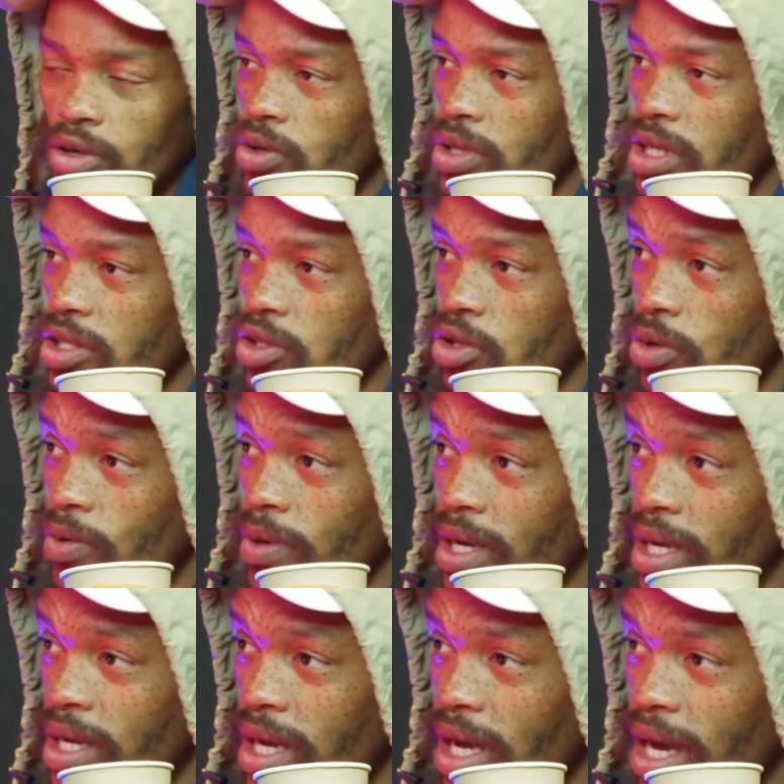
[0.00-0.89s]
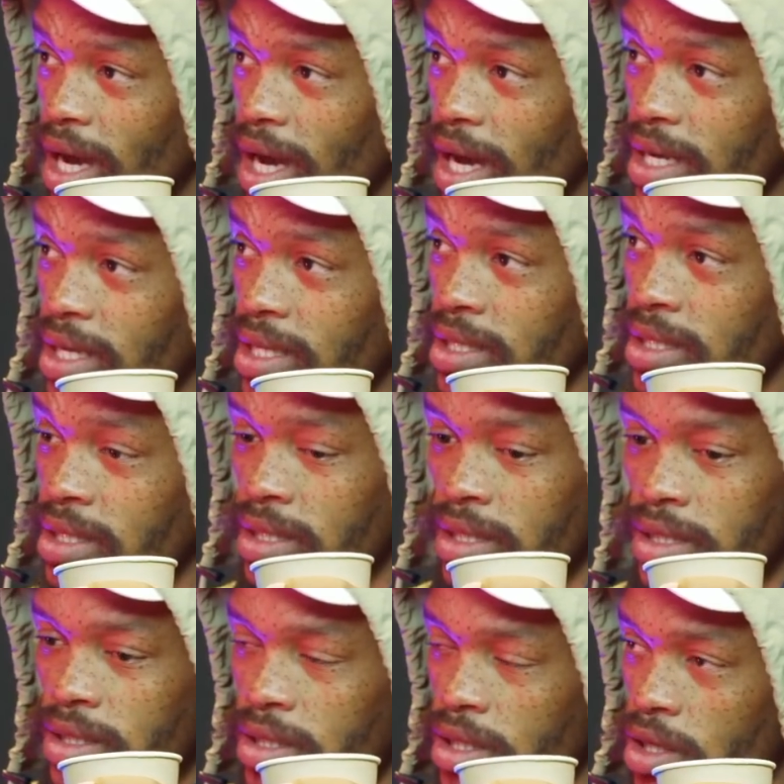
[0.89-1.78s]
there's no way I
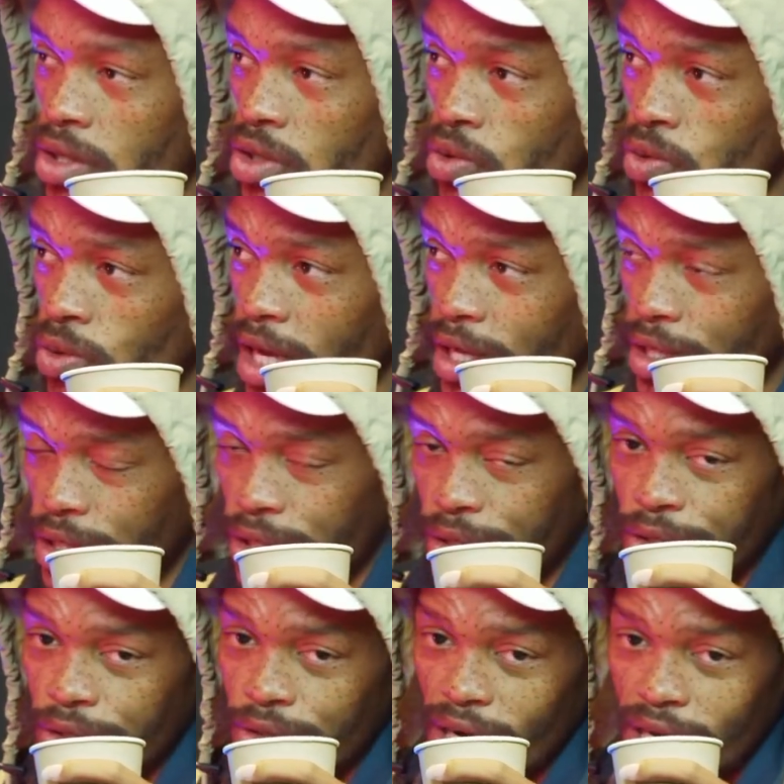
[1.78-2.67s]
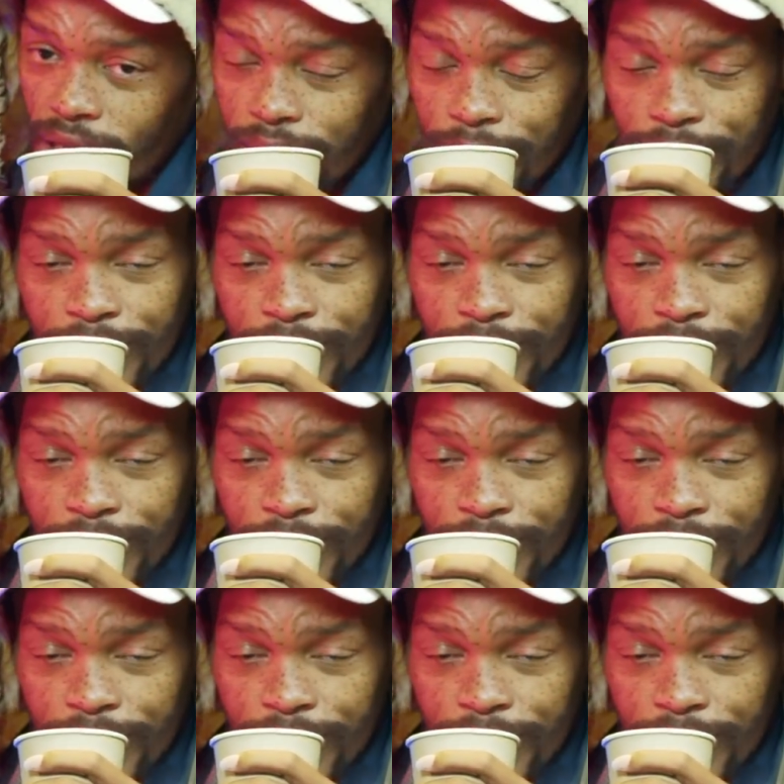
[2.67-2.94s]
can do that, right?